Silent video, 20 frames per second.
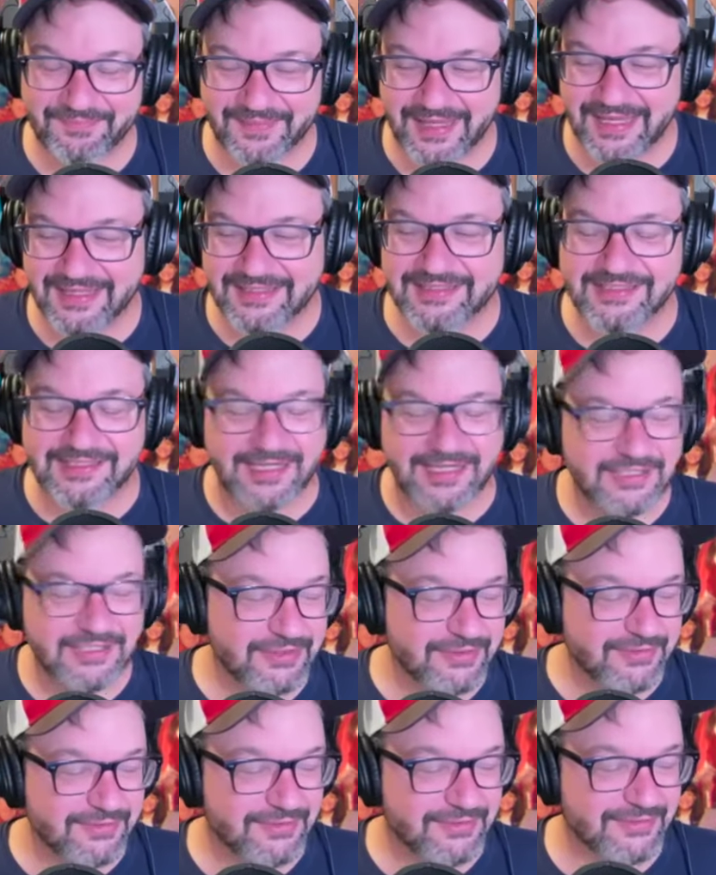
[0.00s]
it's such
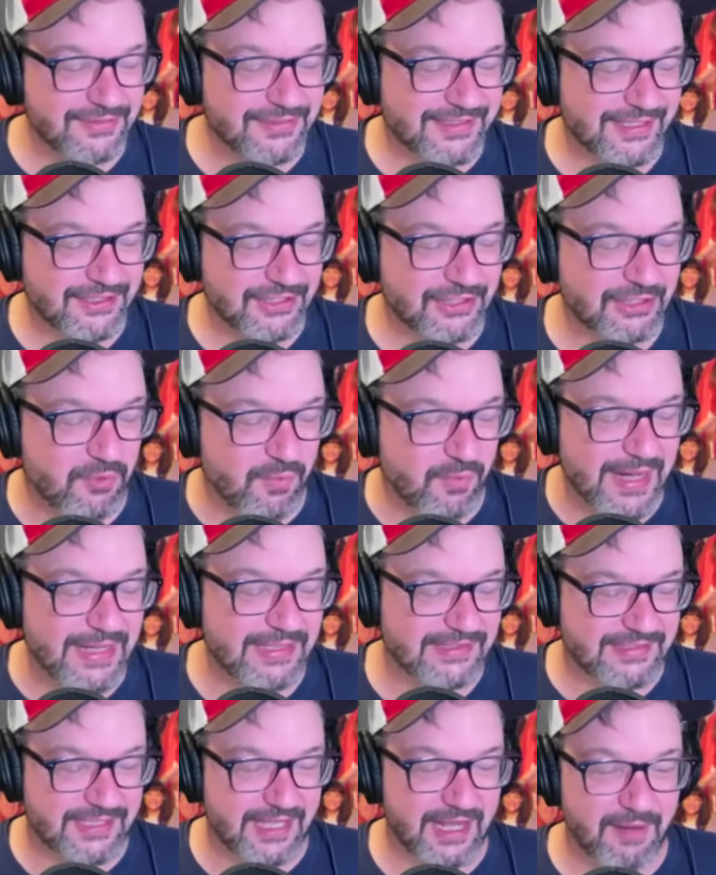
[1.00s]
a such a
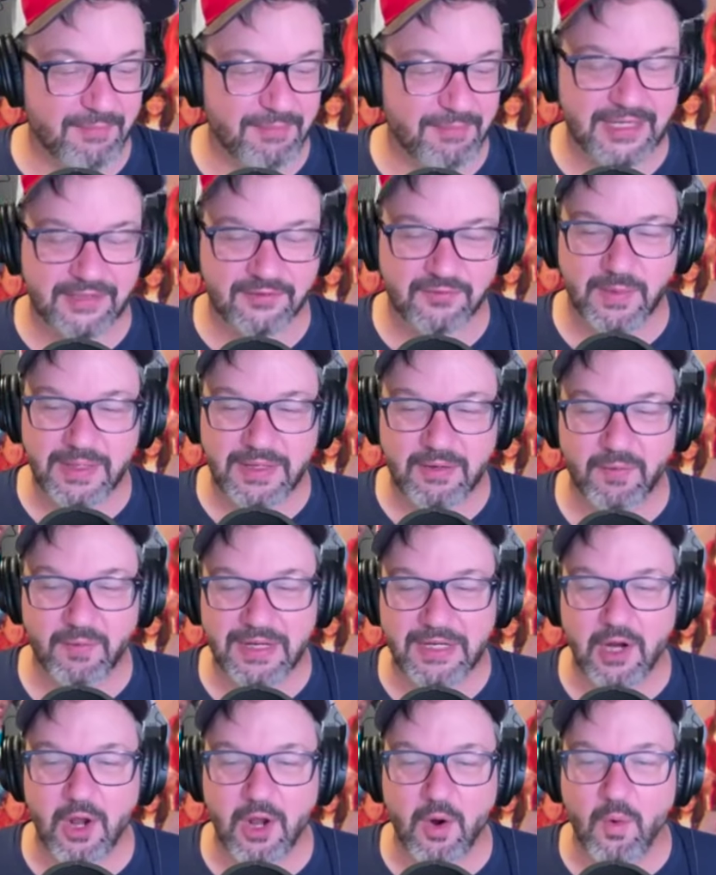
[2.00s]
great setup because we we
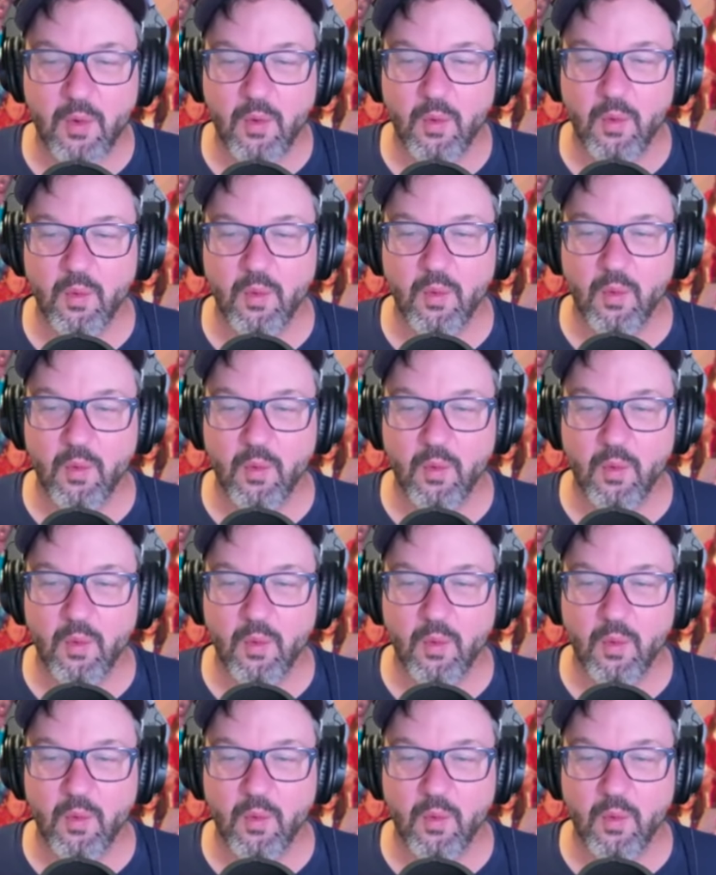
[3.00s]
know